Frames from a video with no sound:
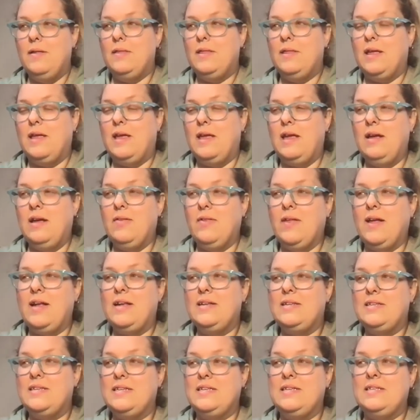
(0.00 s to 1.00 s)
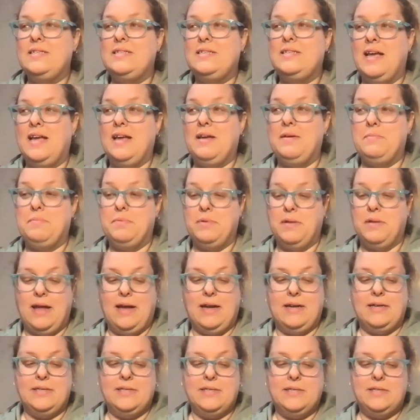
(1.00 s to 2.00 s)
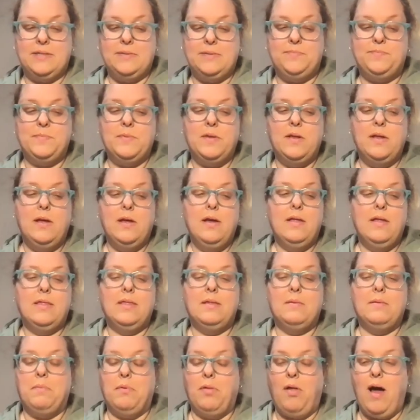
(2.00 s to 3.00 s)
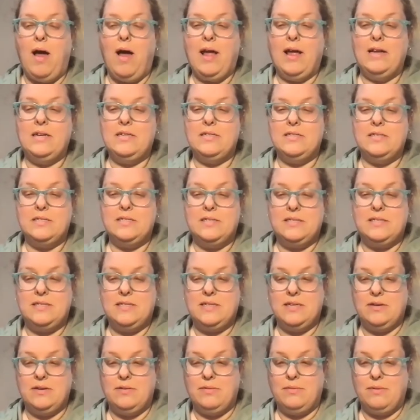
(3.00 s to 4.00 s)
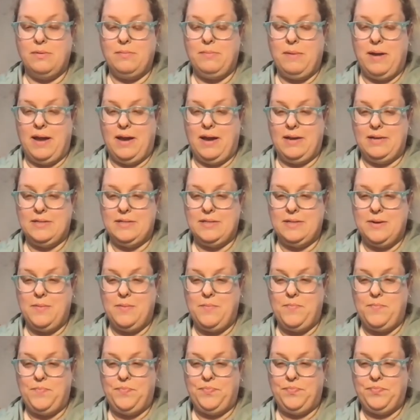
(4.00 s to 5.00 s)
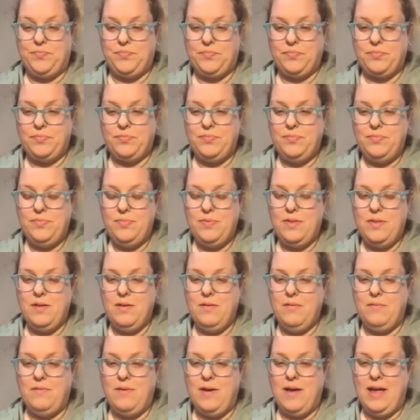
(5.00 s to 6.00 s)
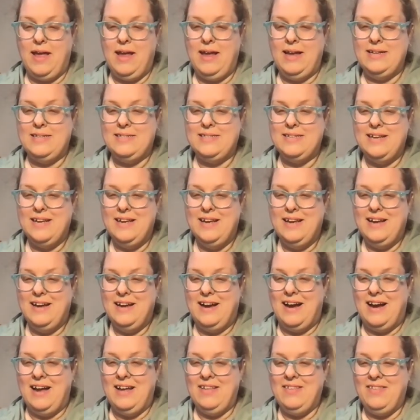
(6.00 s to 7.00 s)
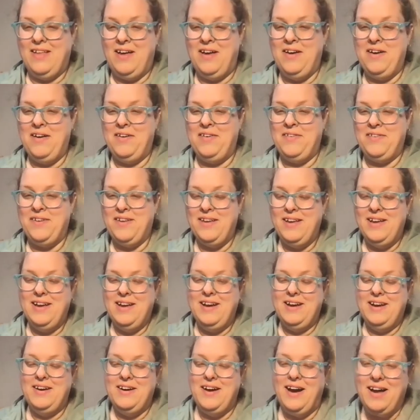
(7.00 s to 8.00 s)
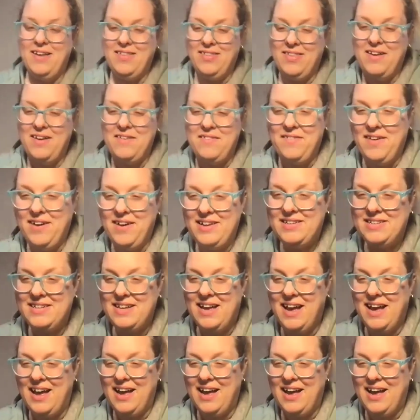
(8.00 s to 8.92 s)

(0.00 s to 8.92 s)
The healing didn't take place. The blockages still remained. Right? I love I love what